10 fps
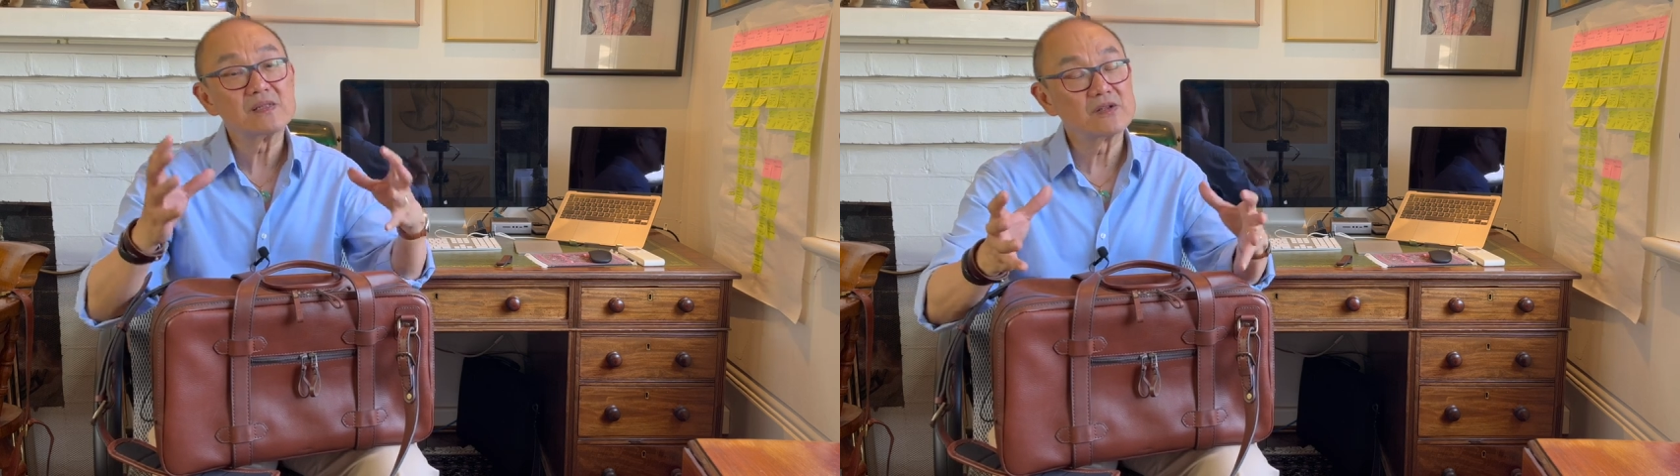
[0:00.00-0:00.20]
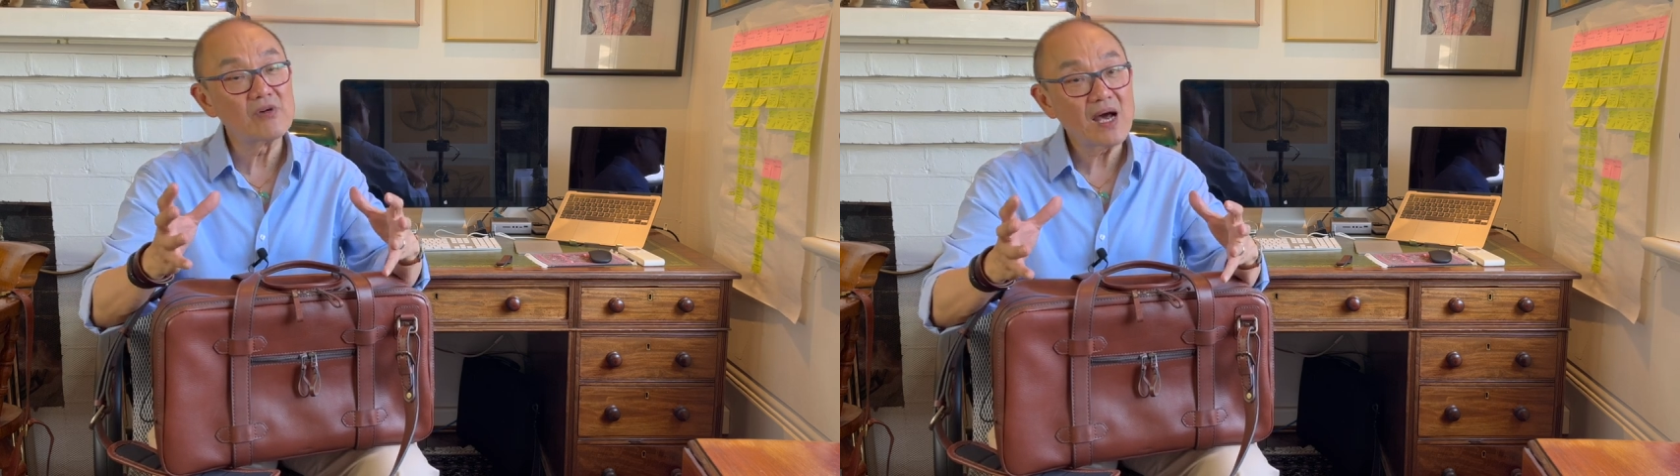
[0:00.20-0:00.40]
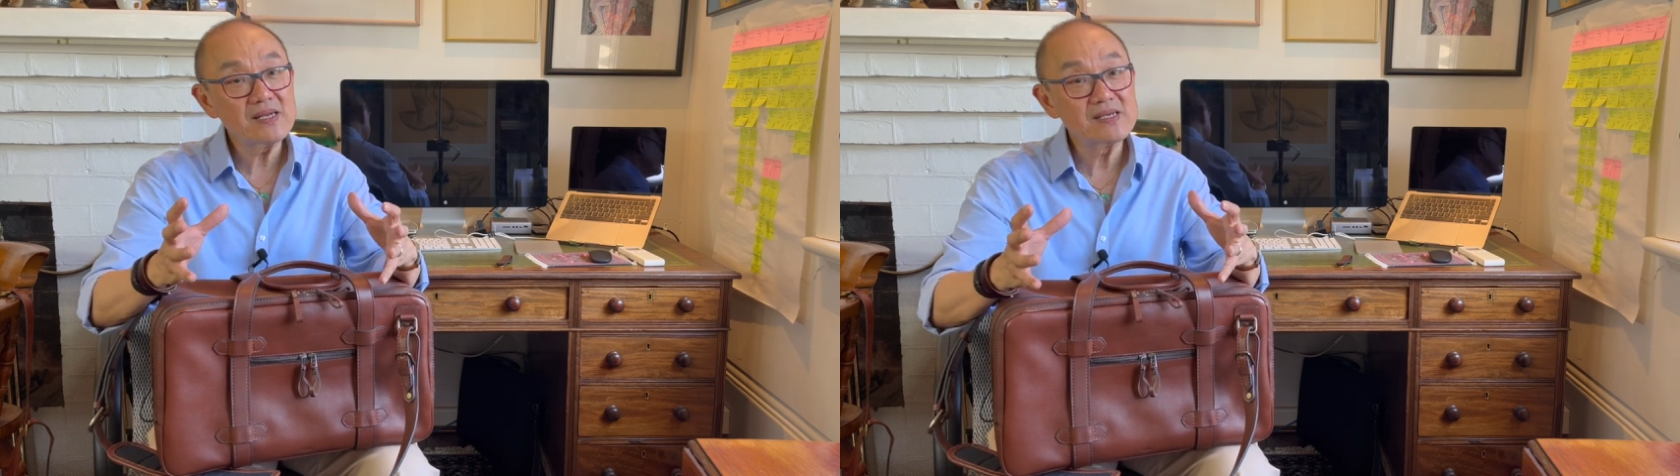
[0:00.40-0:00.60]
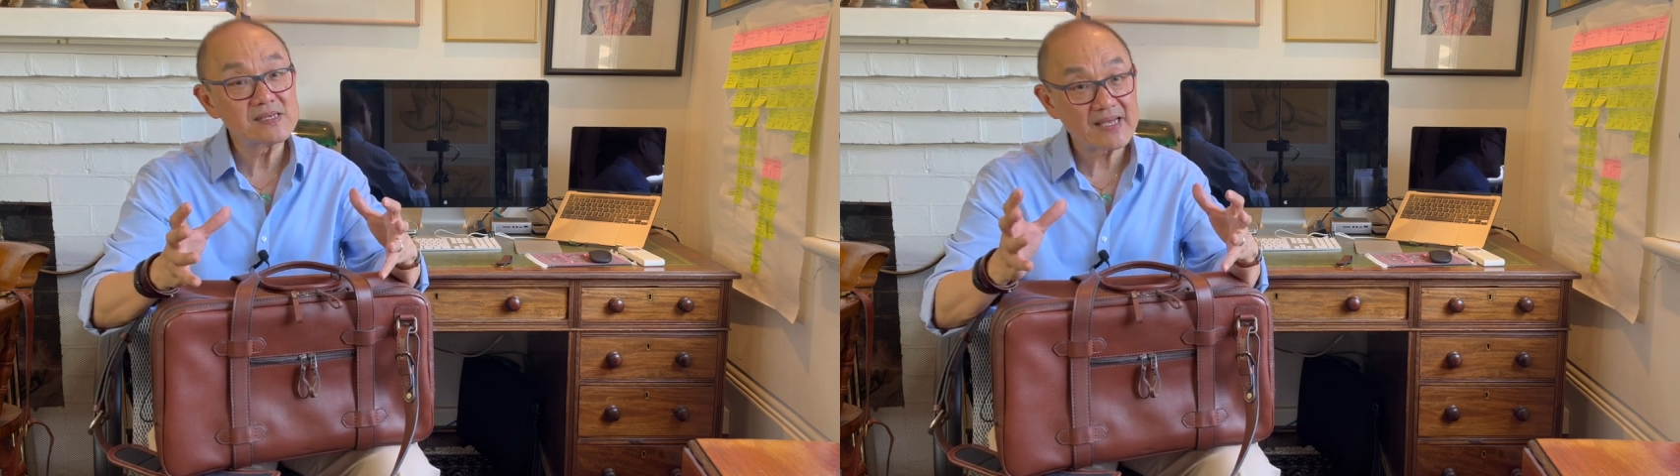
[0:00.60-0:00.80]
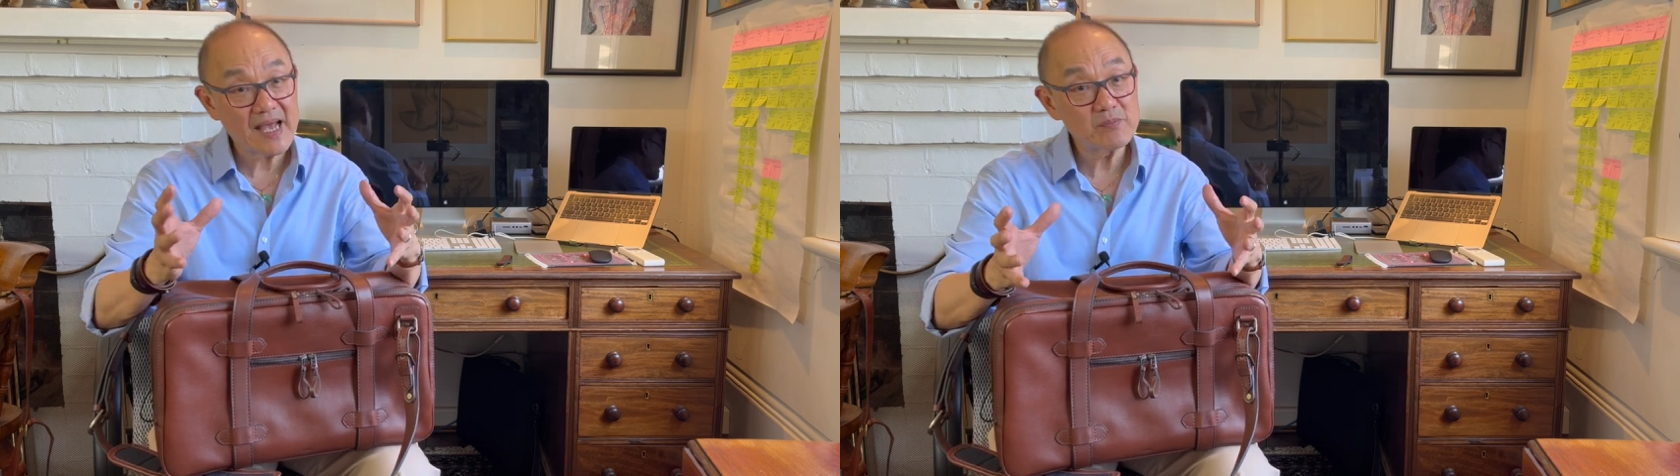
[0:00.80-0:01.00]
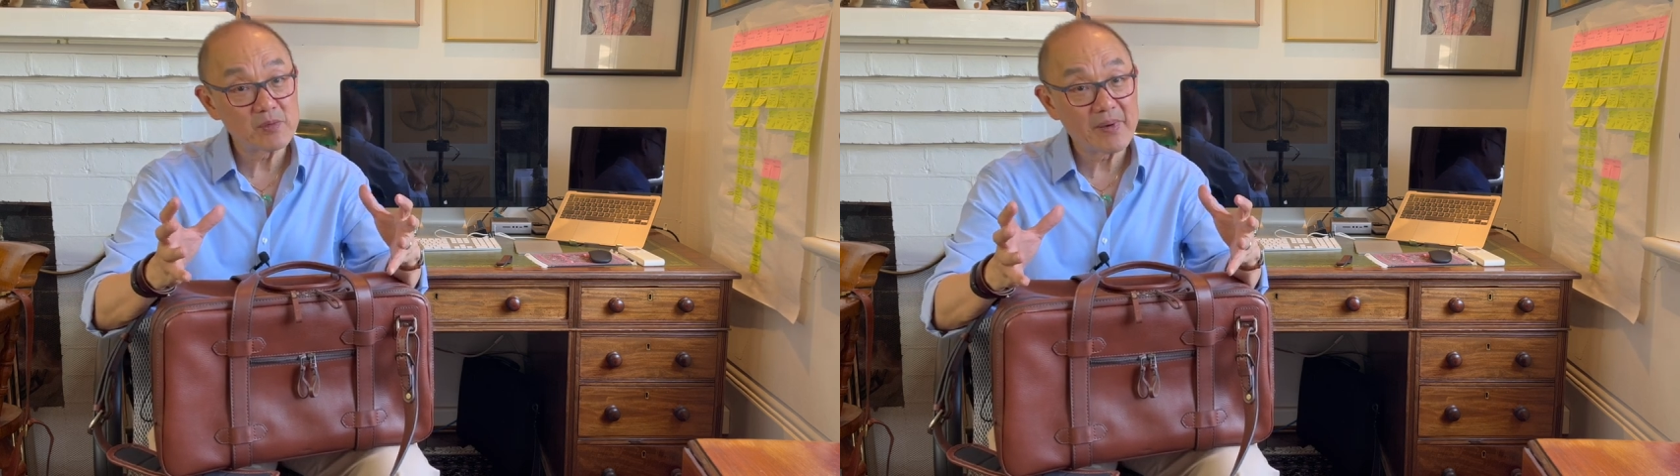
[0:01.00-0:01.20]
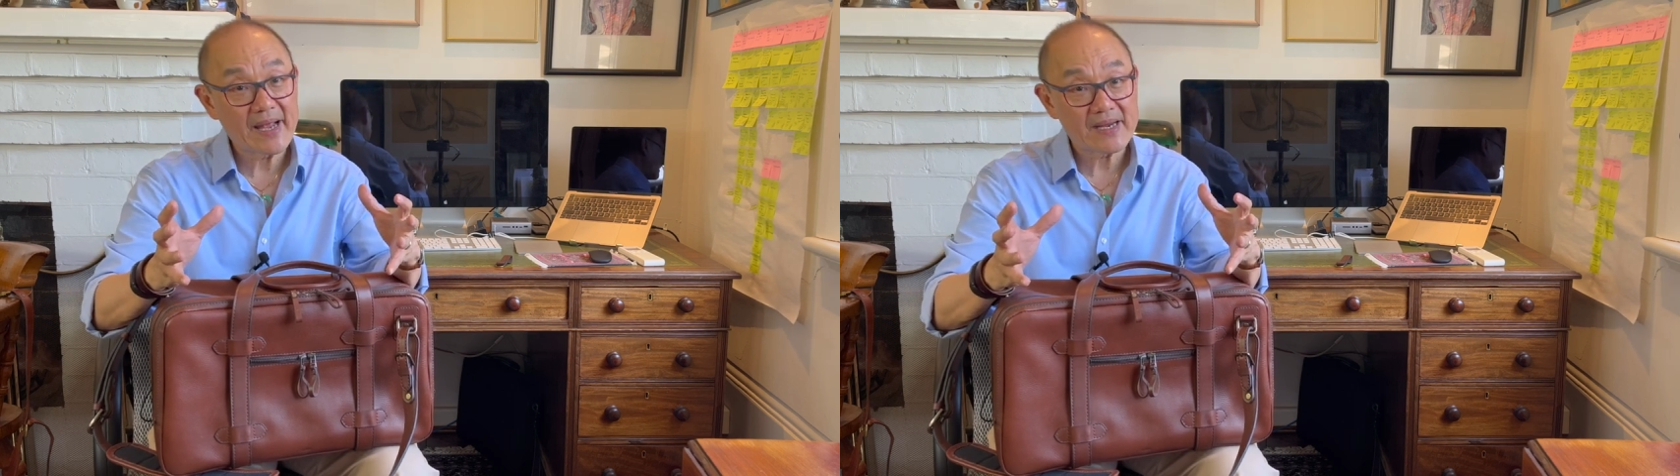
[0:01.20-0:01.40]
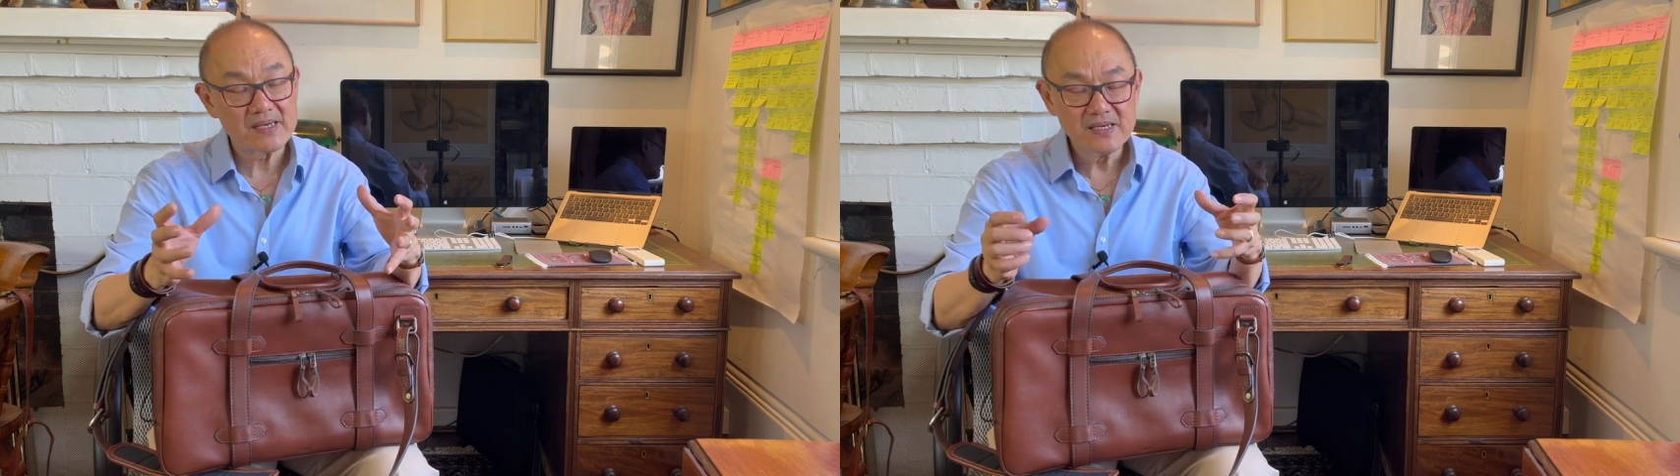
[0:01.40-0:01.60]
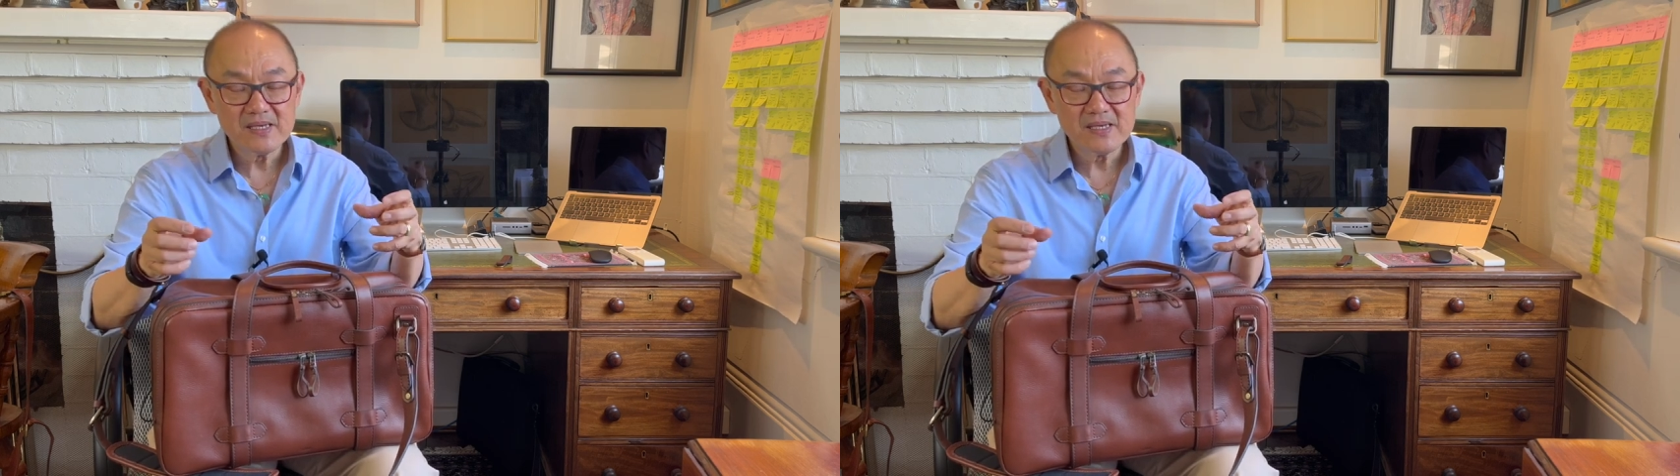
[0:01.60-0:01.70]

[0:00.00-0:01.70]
The Rana is a camera bag,